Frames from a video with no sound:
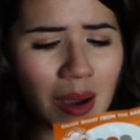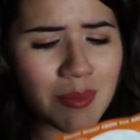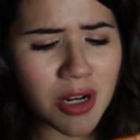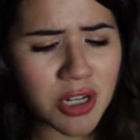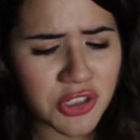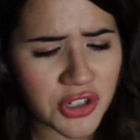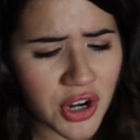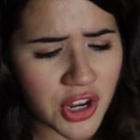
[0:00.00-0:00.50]
I'm
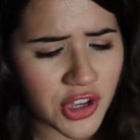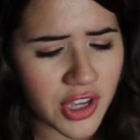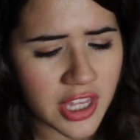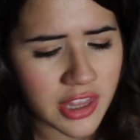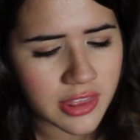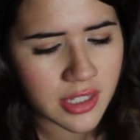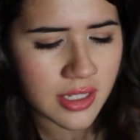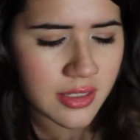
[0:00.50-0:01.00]
not sure how
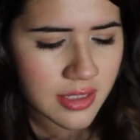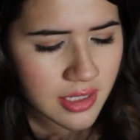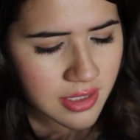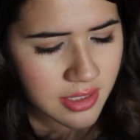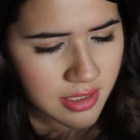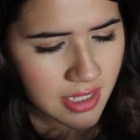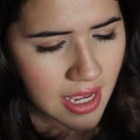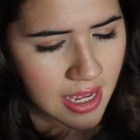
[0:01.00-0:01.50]
you eat these.
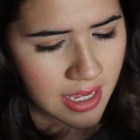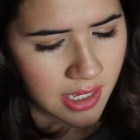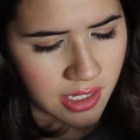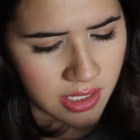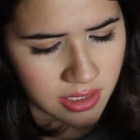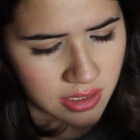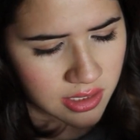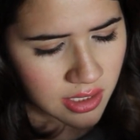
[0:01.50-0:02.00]
It
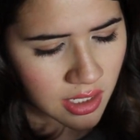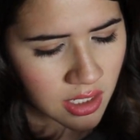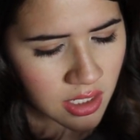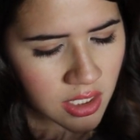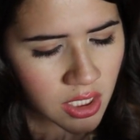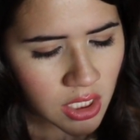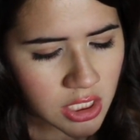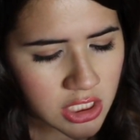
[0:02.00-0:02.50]
says
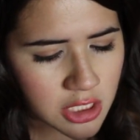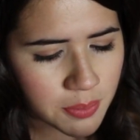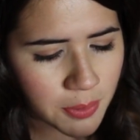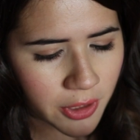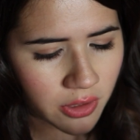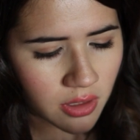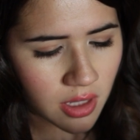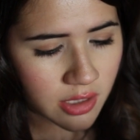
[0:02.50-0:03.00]

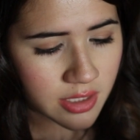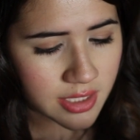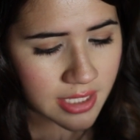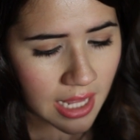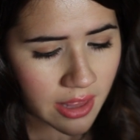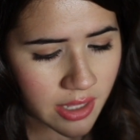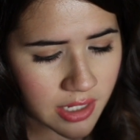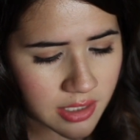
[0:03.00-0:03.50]
Sprinkle on
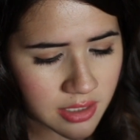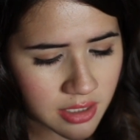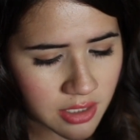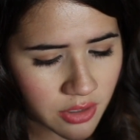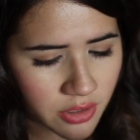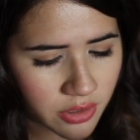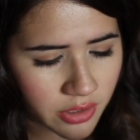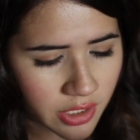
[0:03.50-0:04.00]
salad,
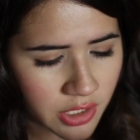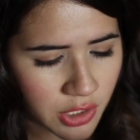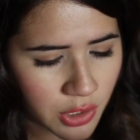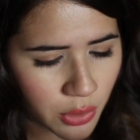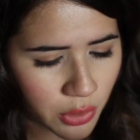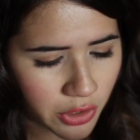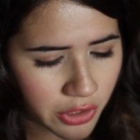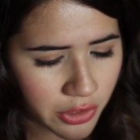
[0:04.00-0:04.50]
cereal, and
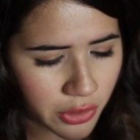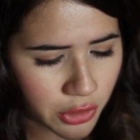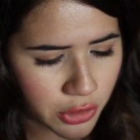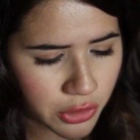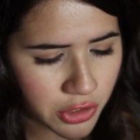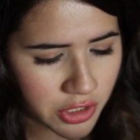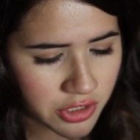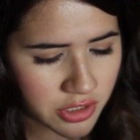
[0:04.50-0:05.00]
yogurt,
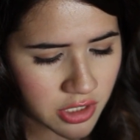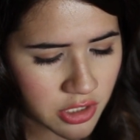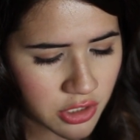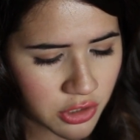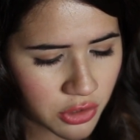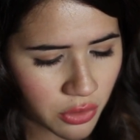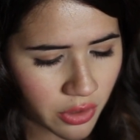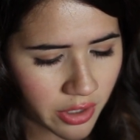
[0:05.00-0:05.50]
or just
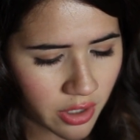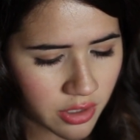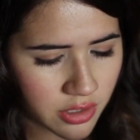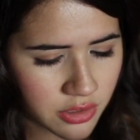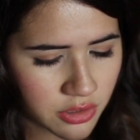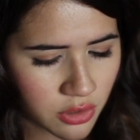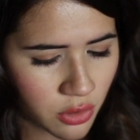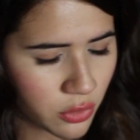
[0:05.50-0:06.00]
enjoy
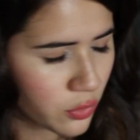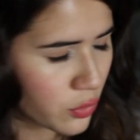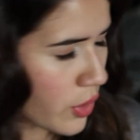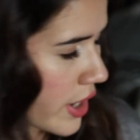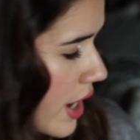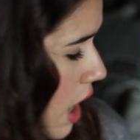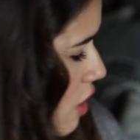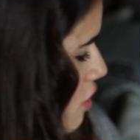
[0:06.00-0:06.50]
on its own
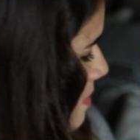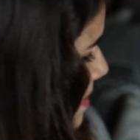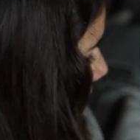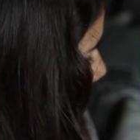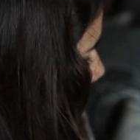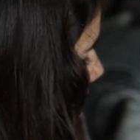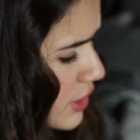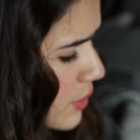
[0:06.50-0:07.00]
right out of the
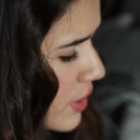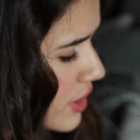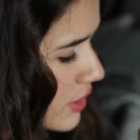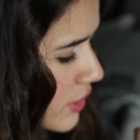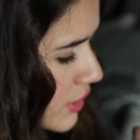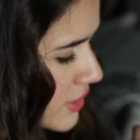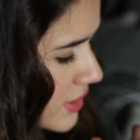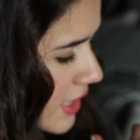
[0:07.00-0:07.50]
bag. So
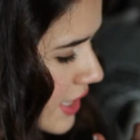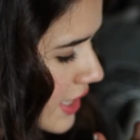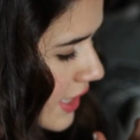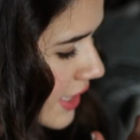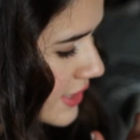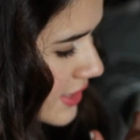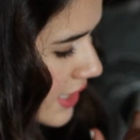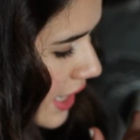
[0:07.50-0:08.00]
it looks
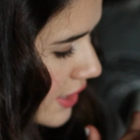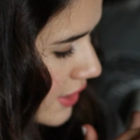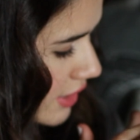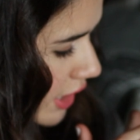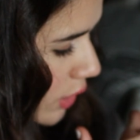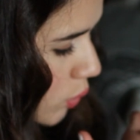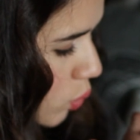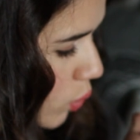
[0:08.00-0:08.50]
like it's kind
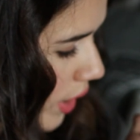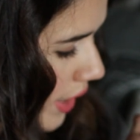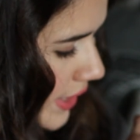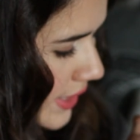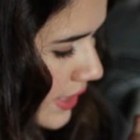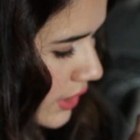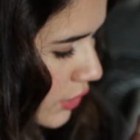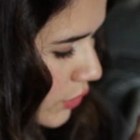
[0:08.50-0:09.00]
of like
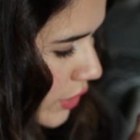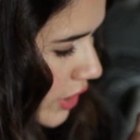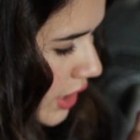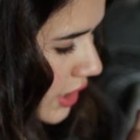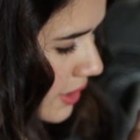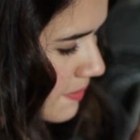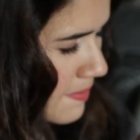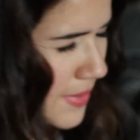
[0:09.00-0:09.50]
white and
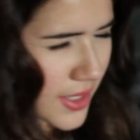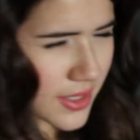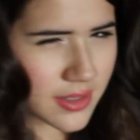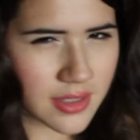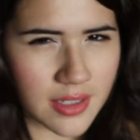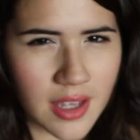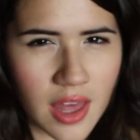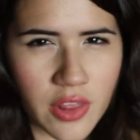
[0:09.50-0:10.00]
green
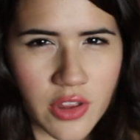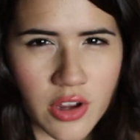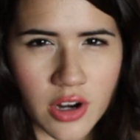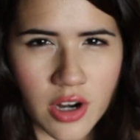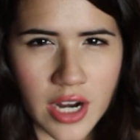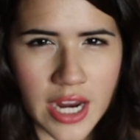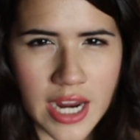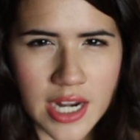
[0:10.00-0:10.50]
mixed
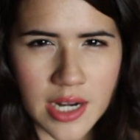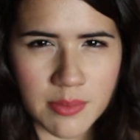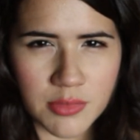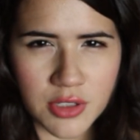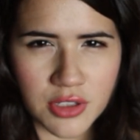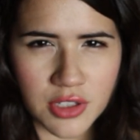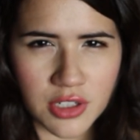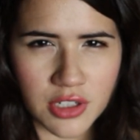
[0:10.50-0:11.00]
together, and
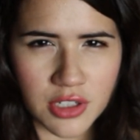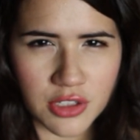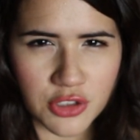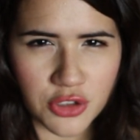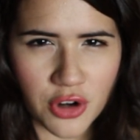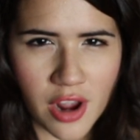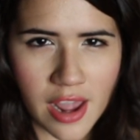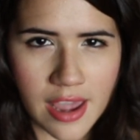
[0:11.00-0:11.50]
I'm just gonna
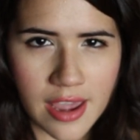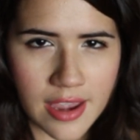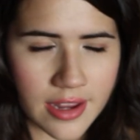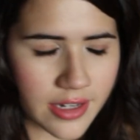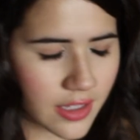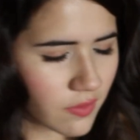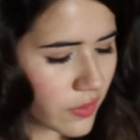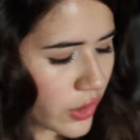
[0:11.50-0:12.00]
try
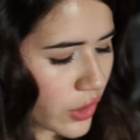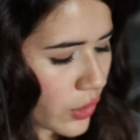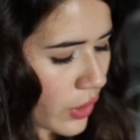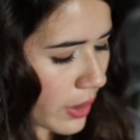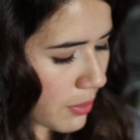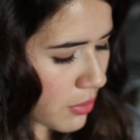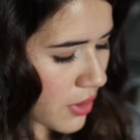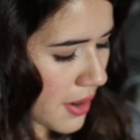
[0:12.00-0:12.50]
it, even though
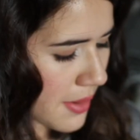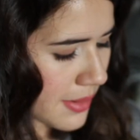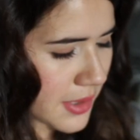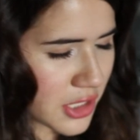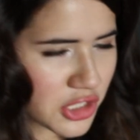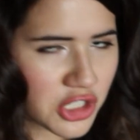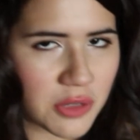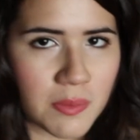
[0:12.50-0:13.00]
I
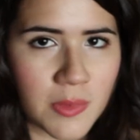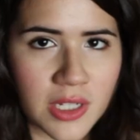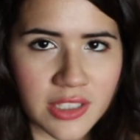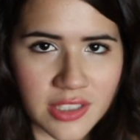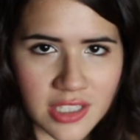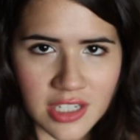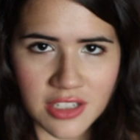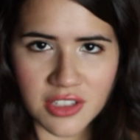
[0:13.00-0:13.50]
probably should
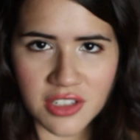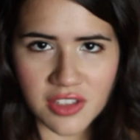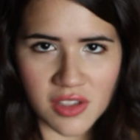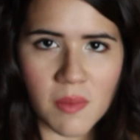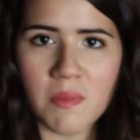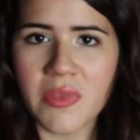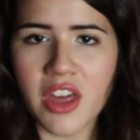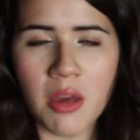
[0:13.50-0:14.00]
mix it into
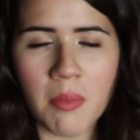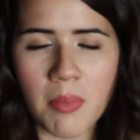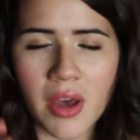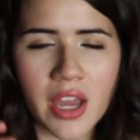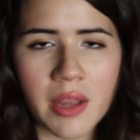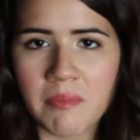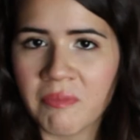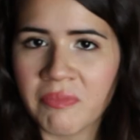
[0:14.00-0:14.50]
something,
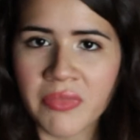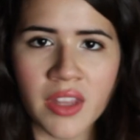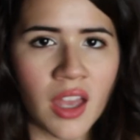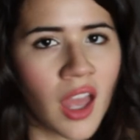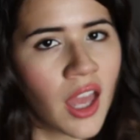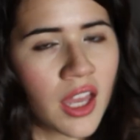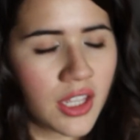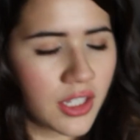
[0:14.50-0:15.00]
but
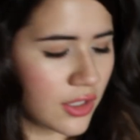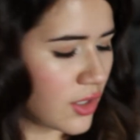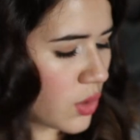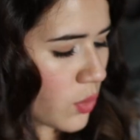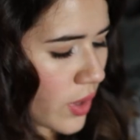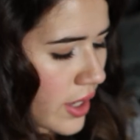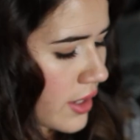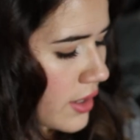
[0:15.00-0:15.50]
you
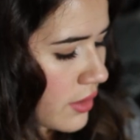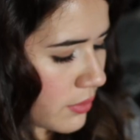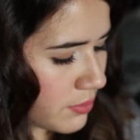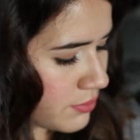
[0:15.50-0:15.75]
know what?